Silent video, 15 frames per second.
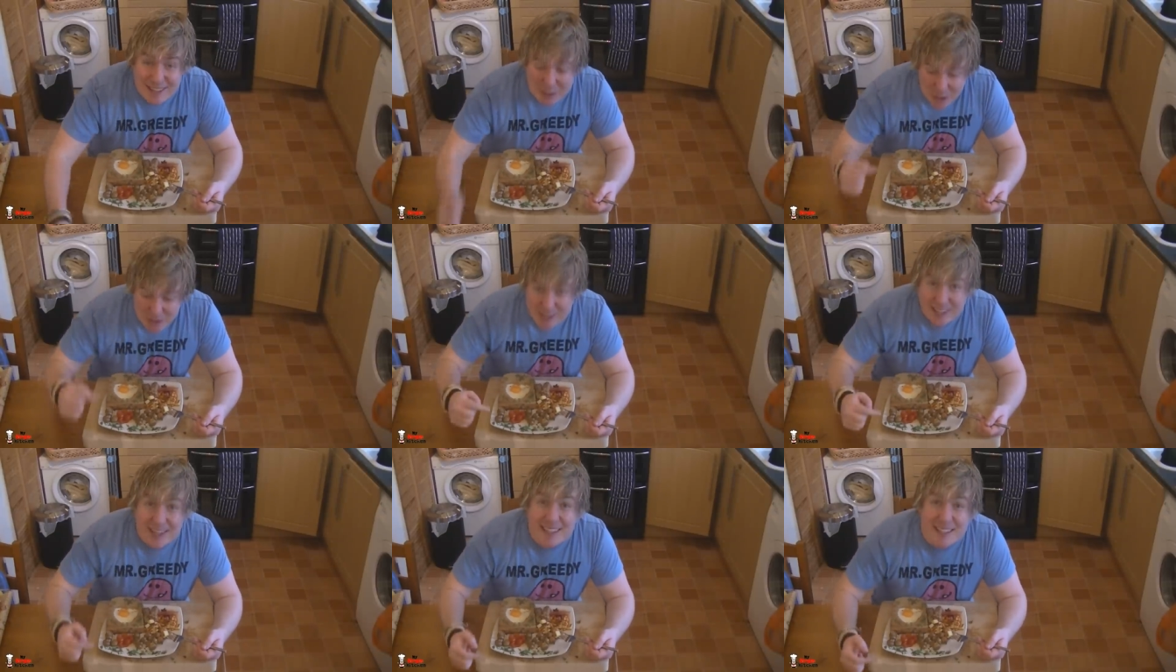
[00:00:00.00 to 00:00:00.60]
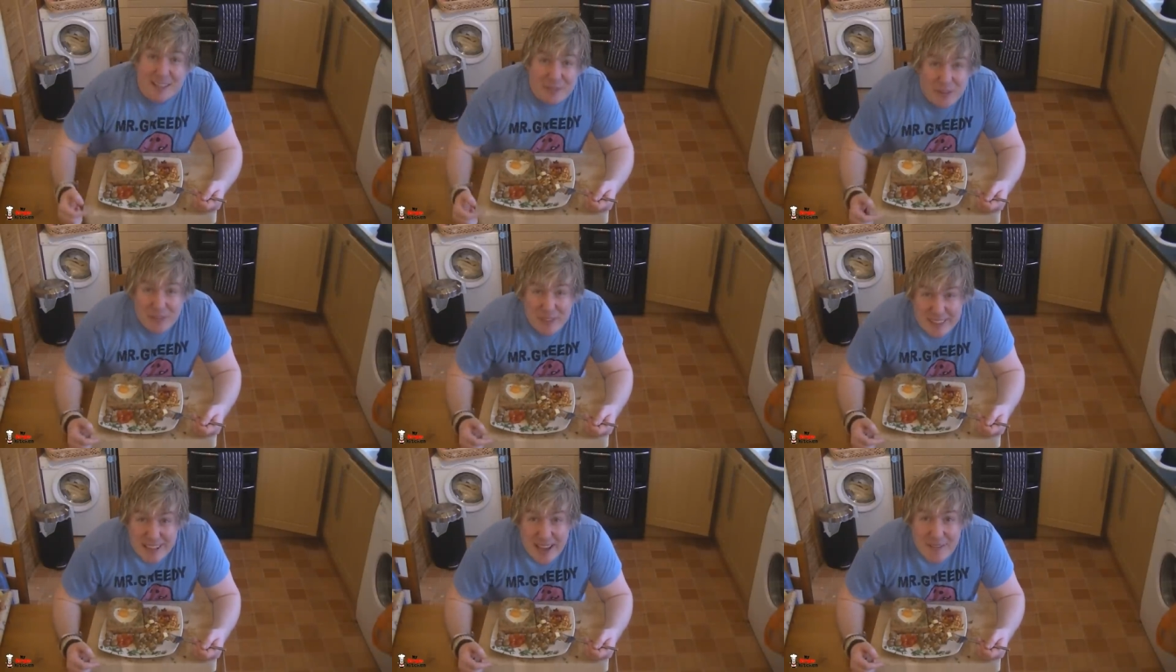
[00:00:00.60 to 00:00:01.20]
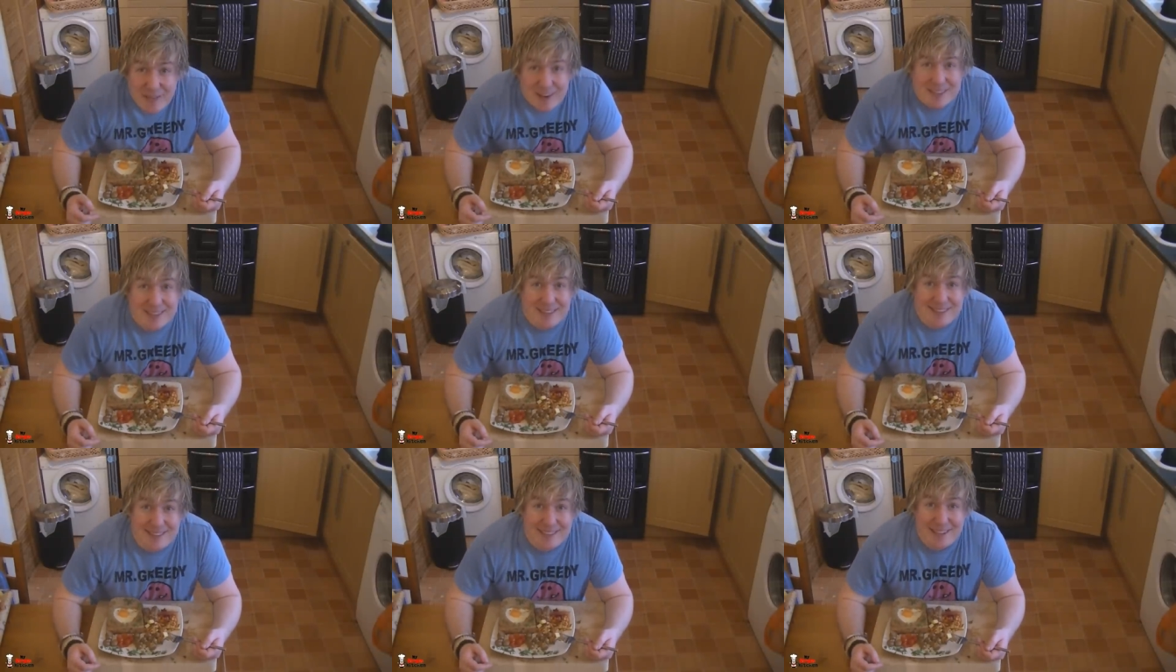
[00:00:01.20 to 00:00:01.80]
The good thing is, if I forget
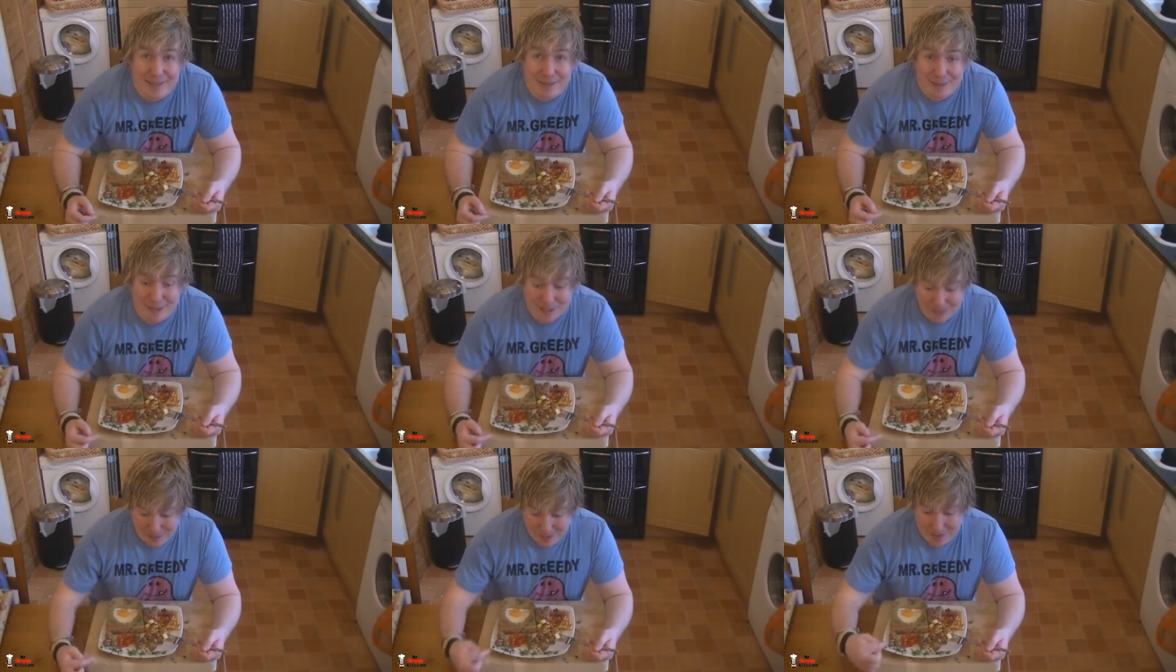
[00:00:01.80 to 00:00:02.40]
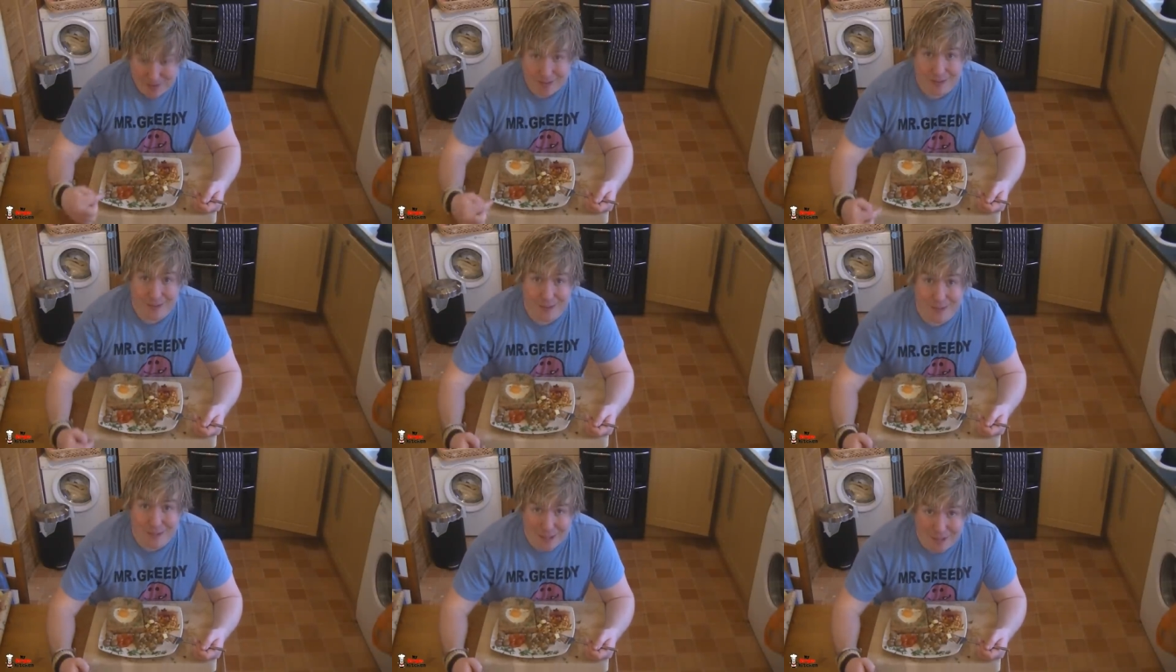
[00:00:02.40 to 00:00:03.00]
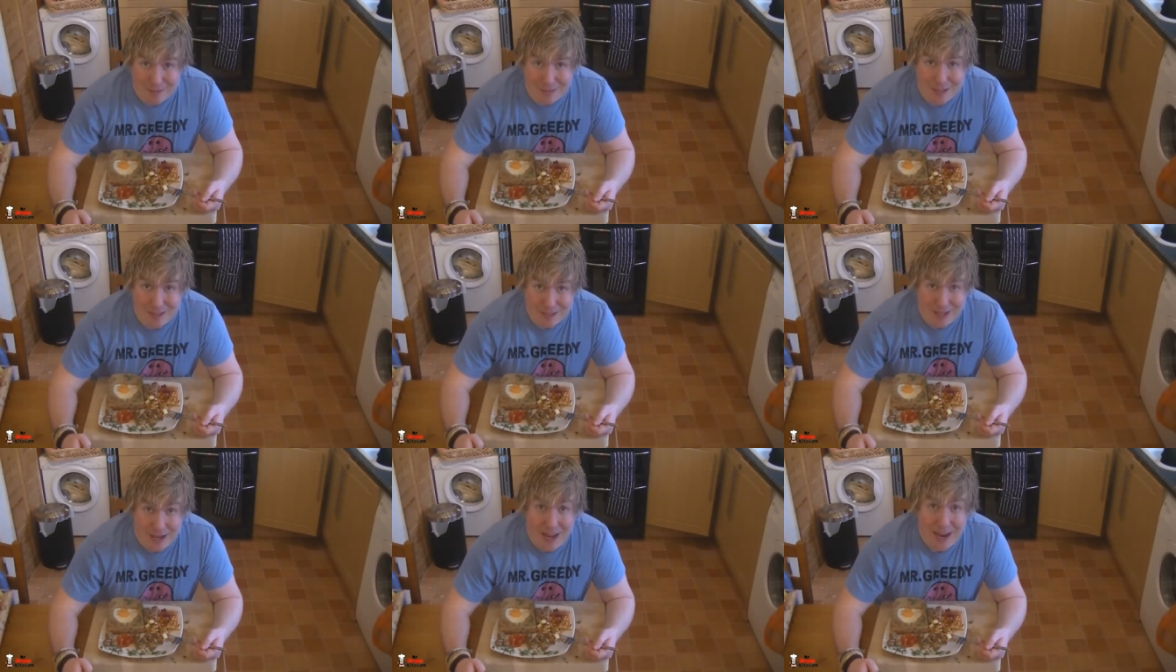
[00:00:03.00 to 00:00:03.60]
Valentine's Day for Mrs. Barry, I can just keep
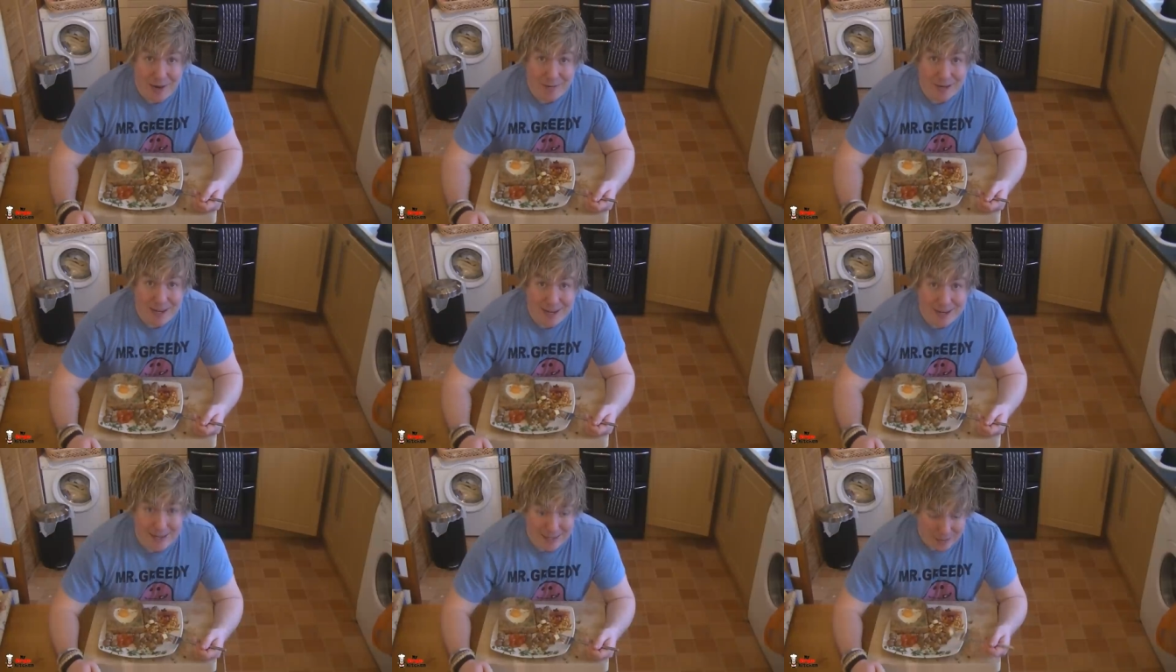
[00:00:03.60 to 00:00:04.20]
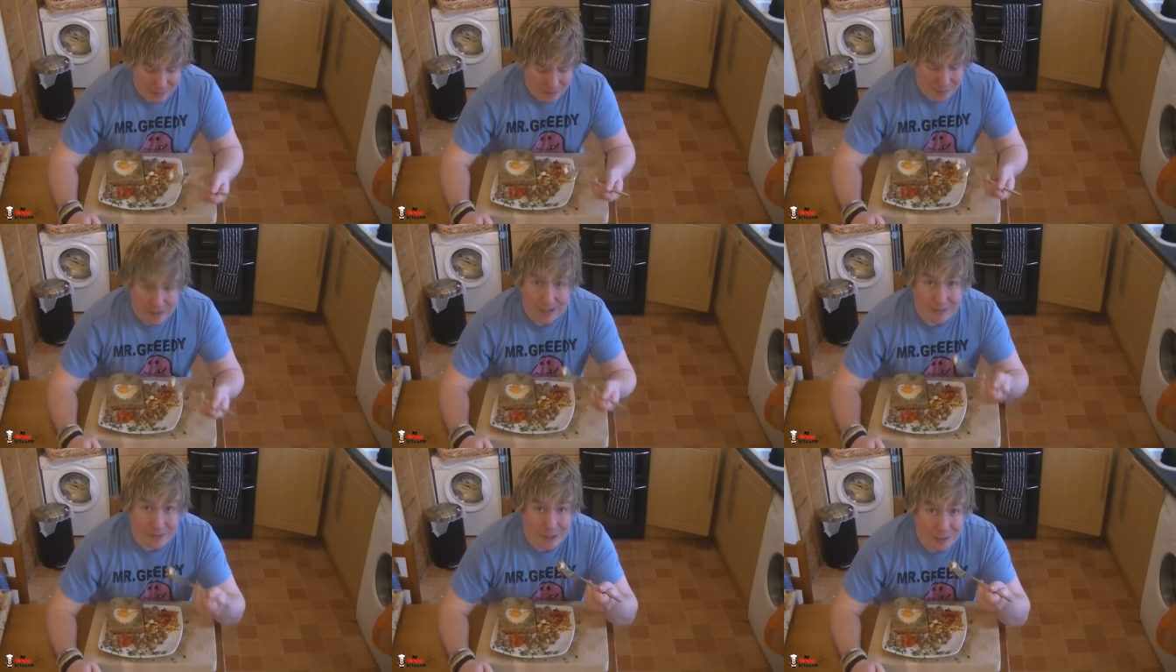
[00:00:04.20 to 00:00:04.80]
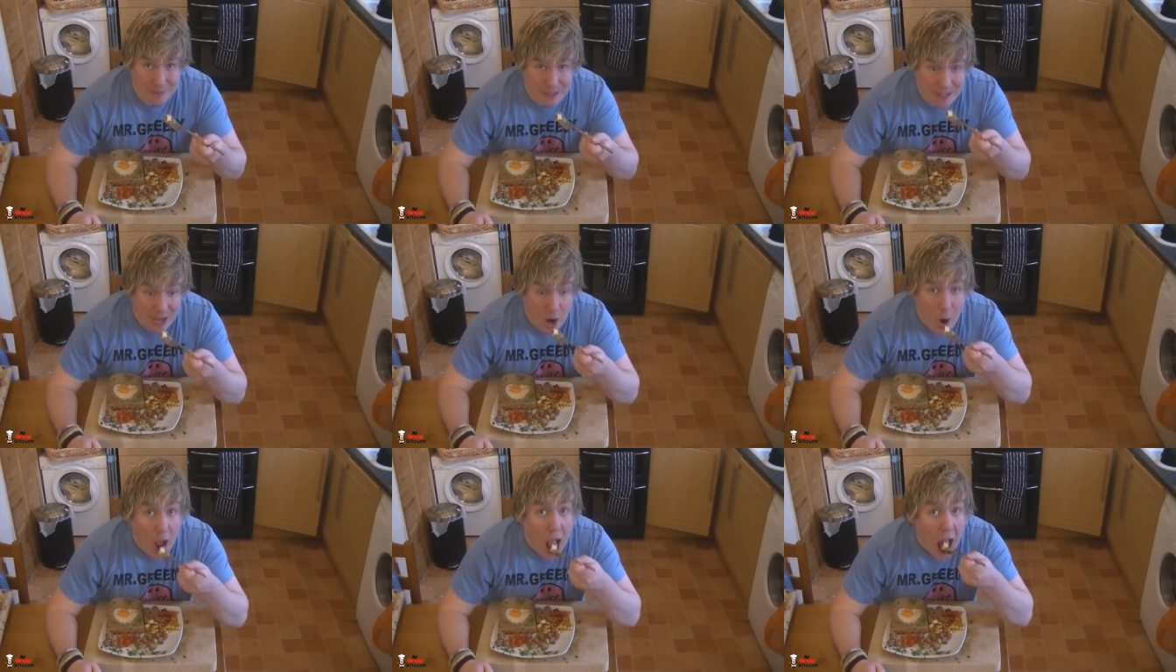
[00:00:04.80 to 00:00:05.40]
this and reheat it. Well, I'll have a little bit
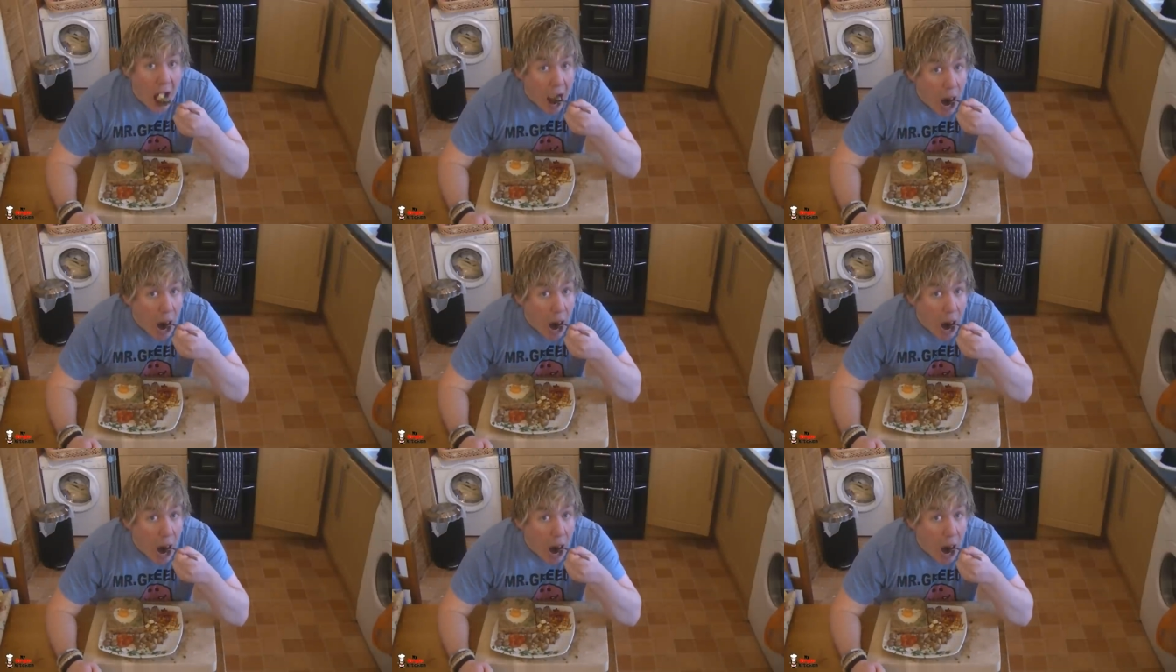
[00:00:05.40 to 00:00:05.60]
now.